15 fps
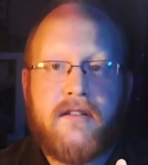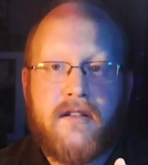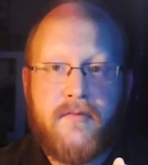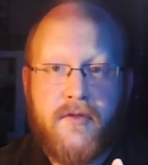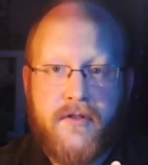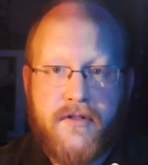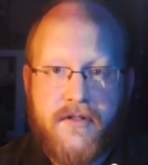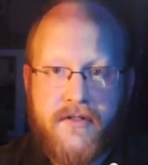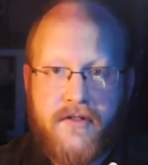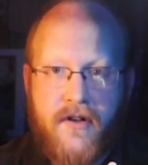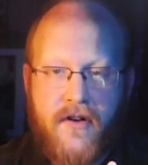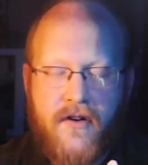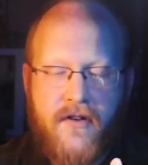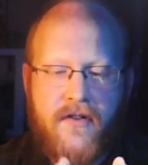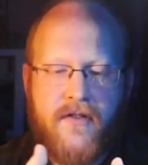Glimmer
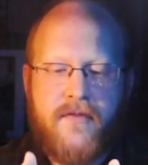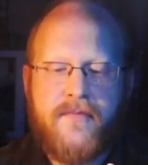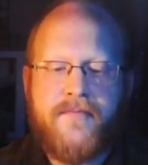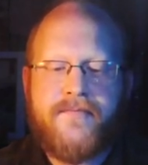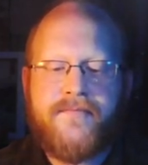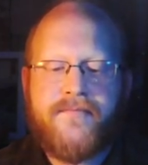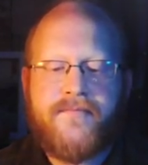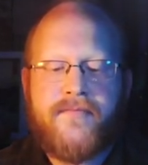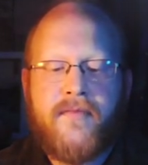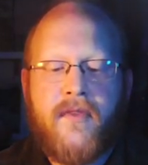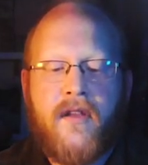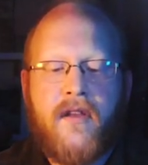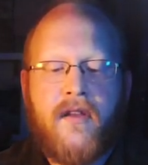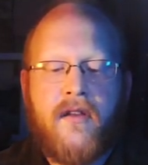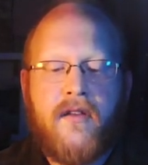Snarl.
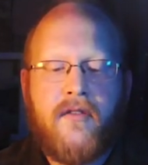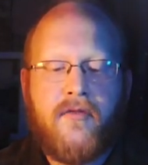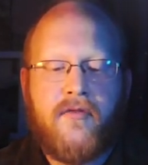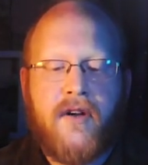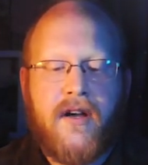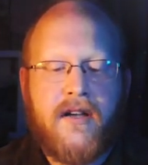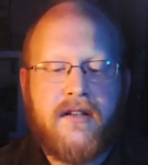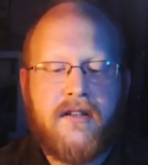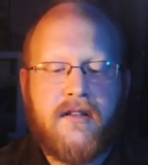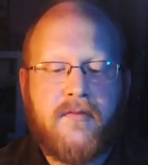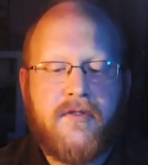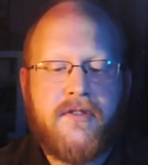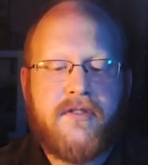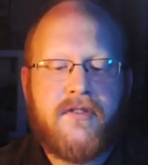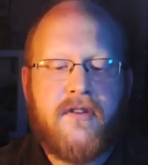Vine
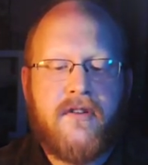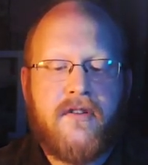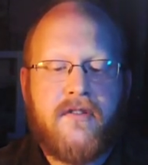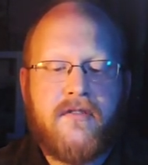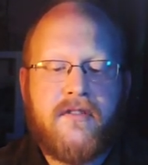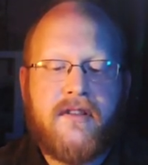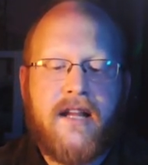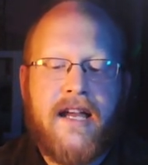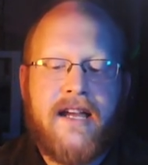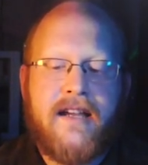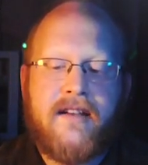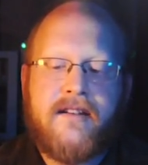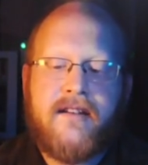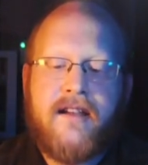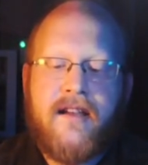Glimmer Snarl.
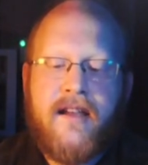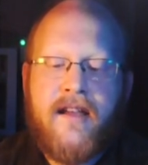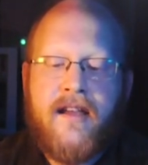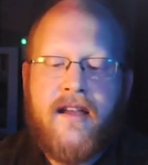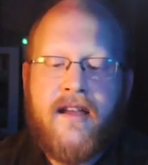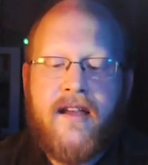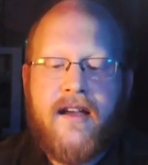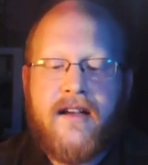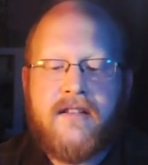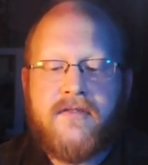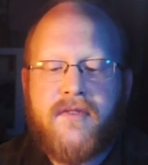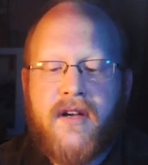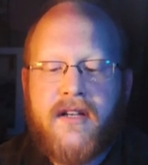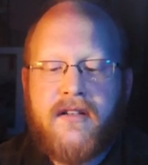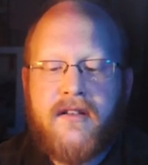Land. As
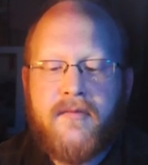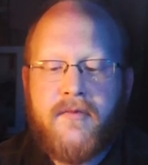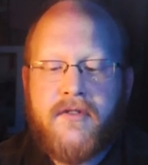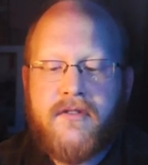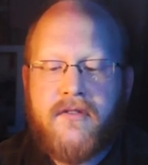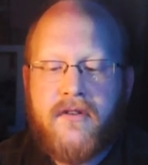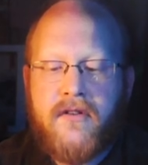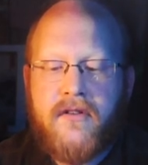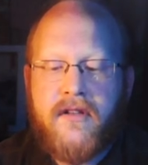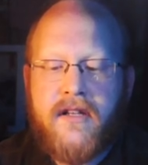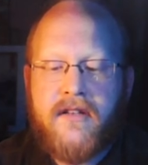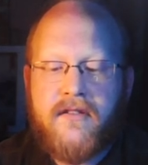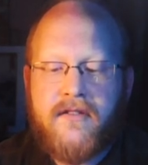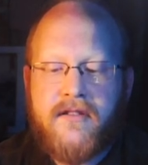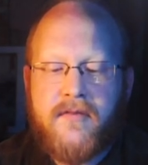Vine Glimmer Snarl
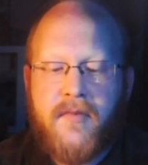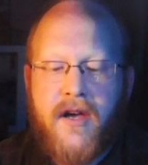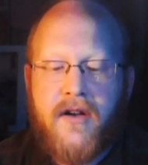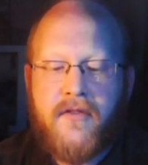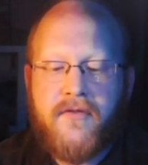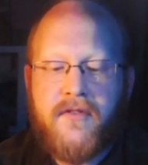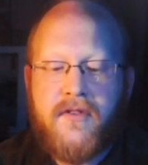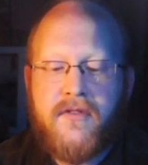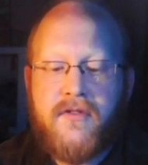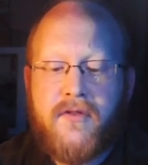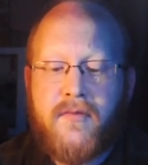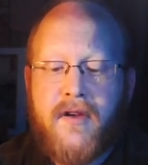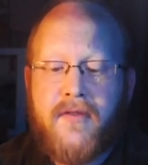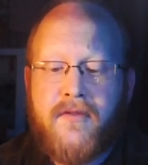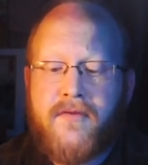enters the battlefield, you
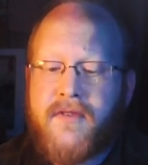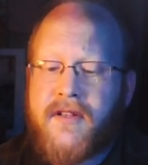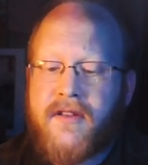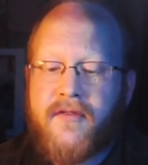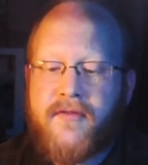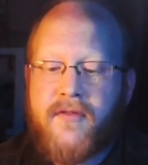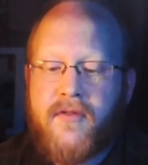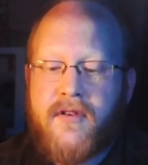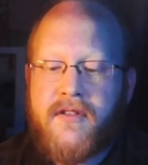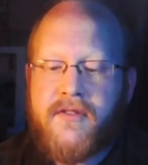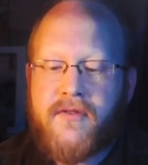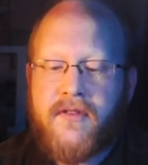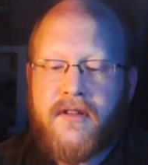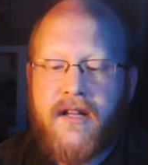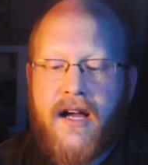may reveal a forest
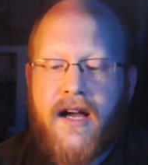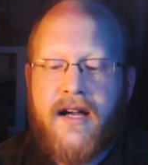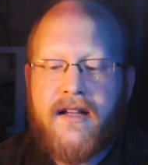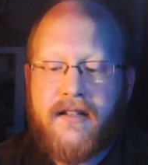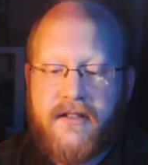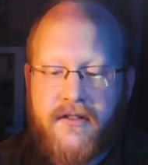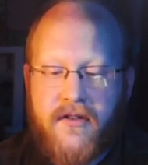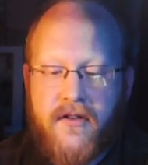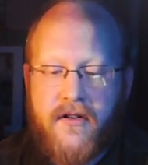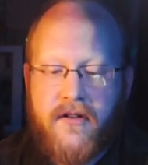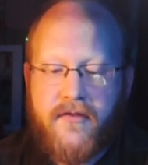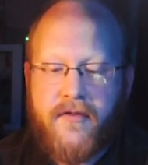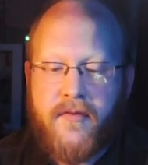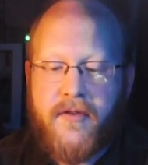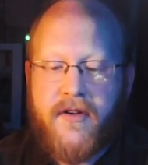or island
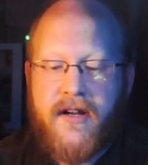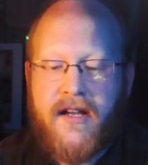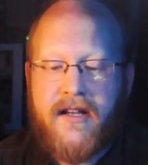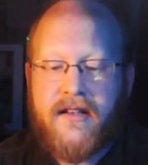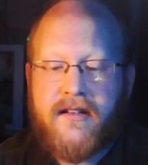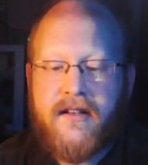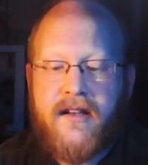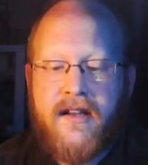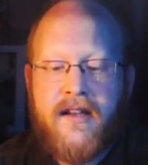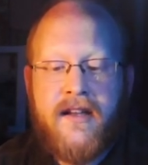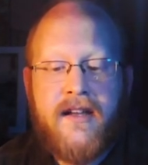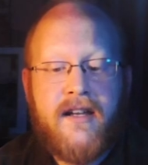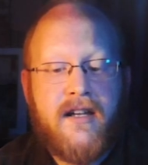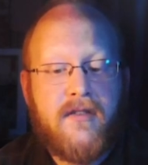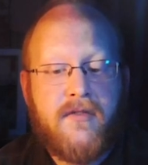card from your hand.
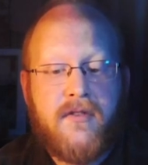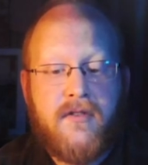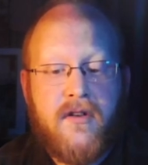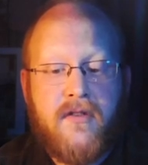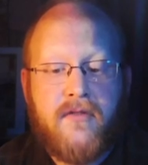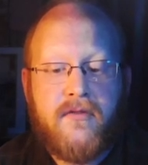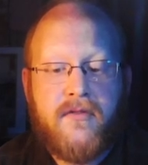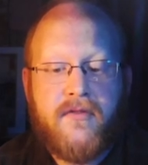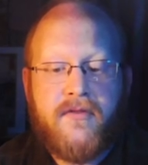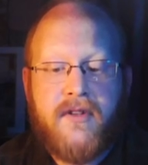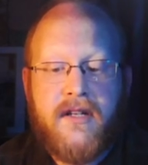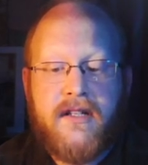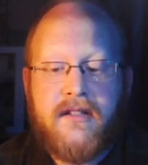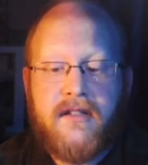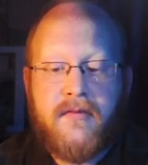If you don't,
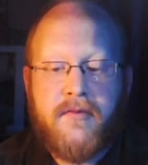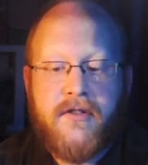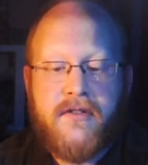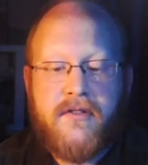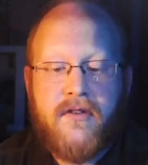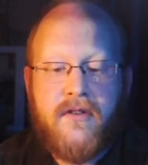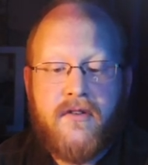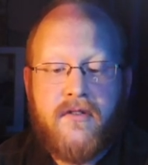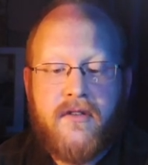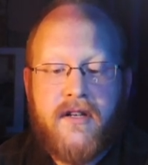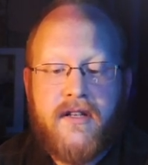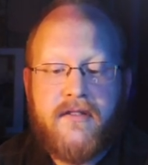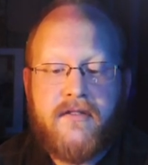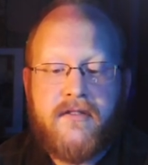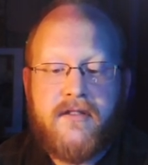Vine Glimmer Snarl
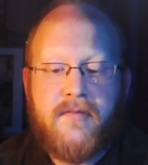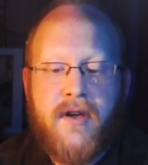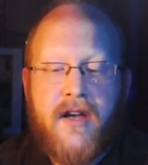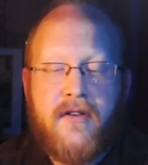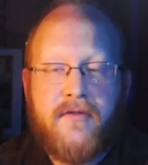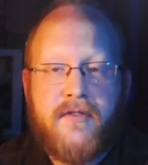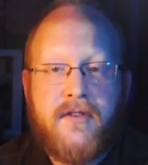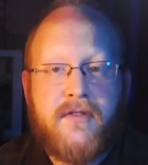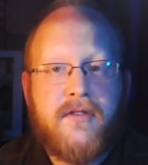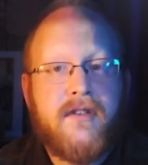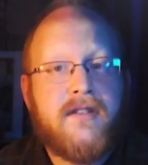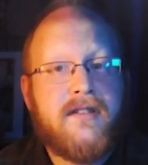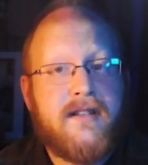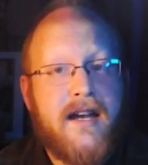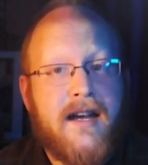enters the battlefield
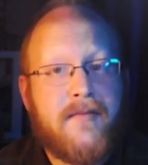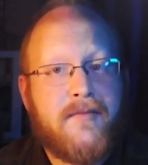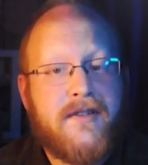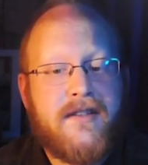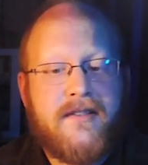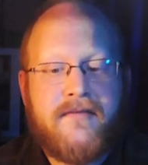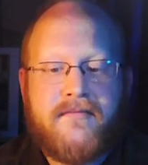tapped.